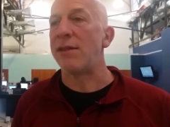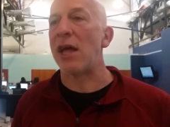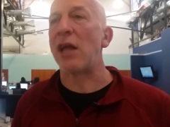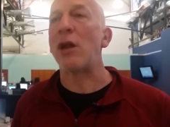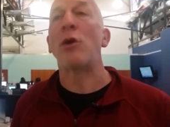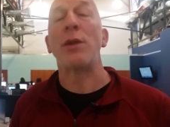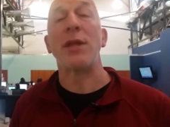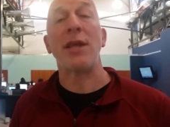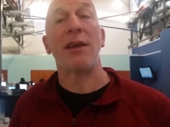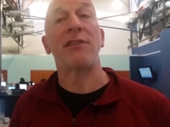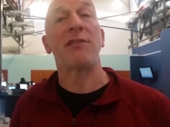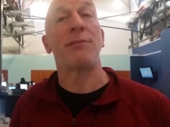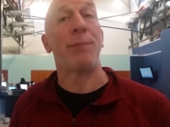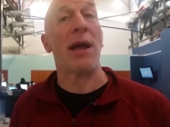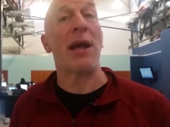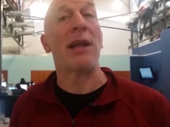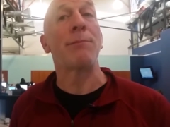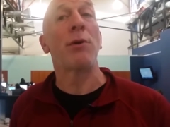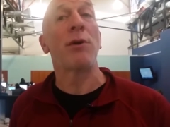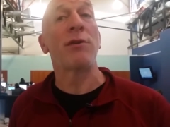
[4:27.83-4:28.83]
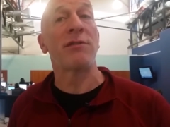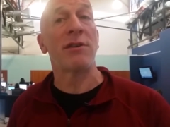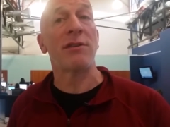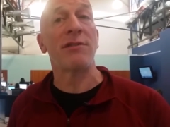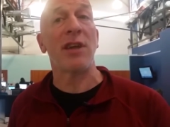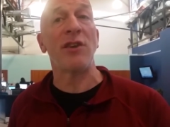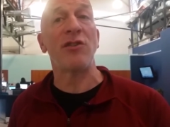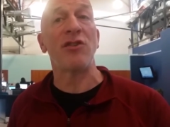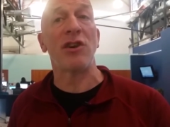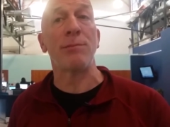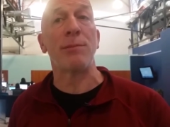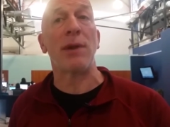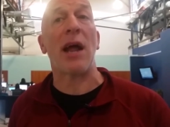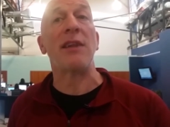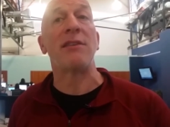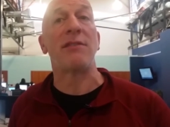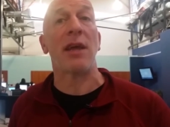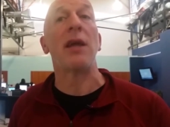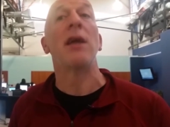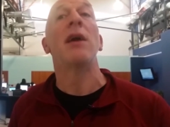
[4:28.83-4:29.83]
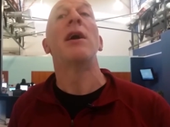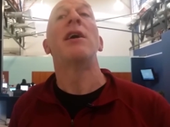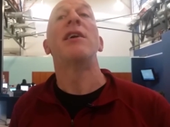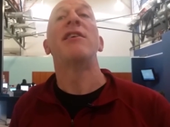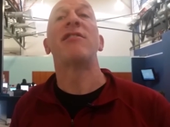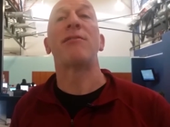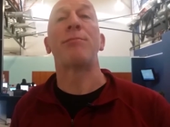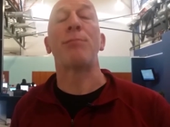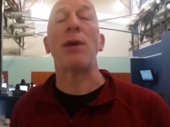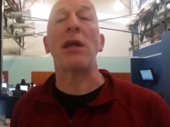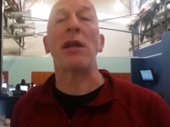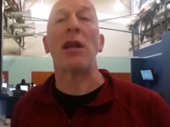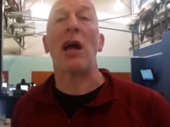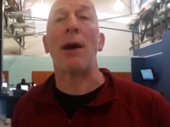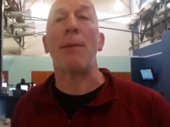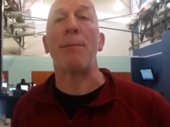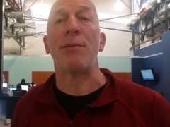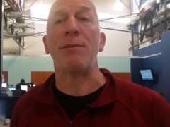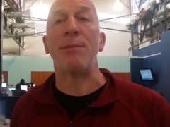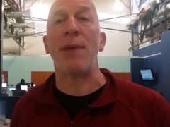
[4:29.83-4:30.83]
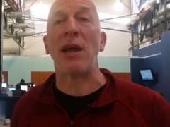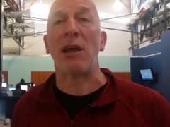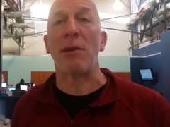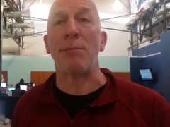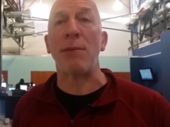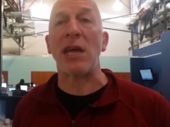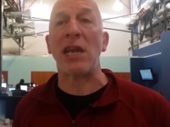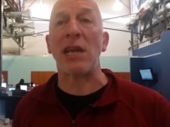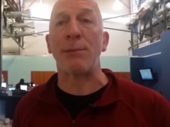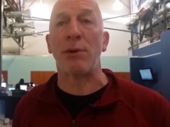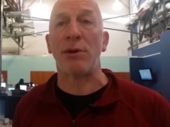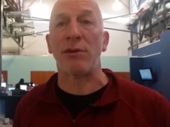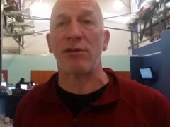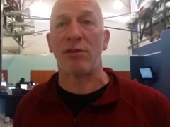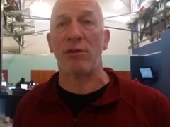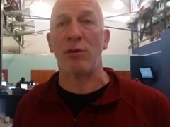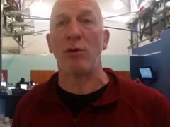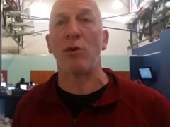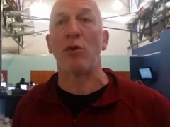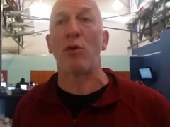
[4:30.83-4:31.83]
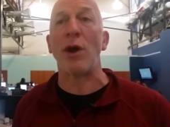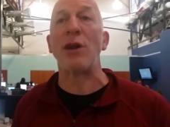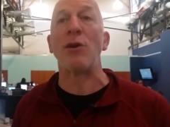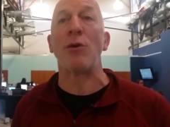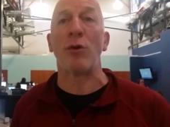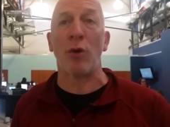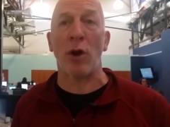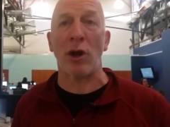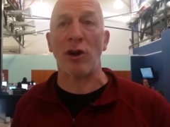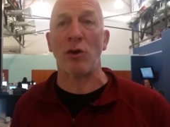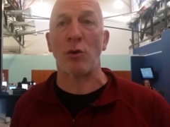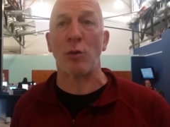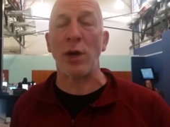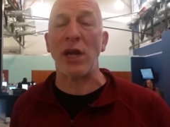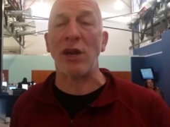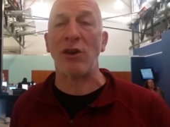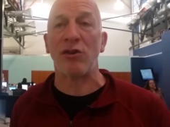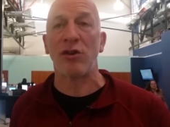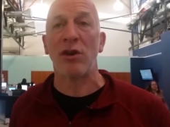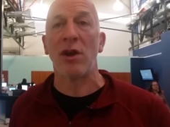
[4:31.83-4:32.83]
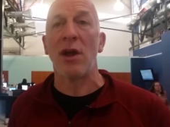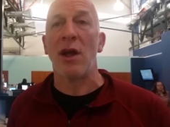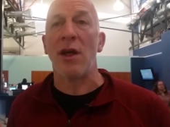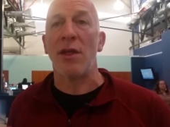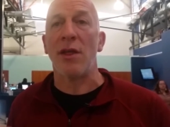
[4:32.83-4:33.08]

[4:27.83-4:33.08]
not only expand personalization, but I'd say speed up and make amenable to greater and greater reach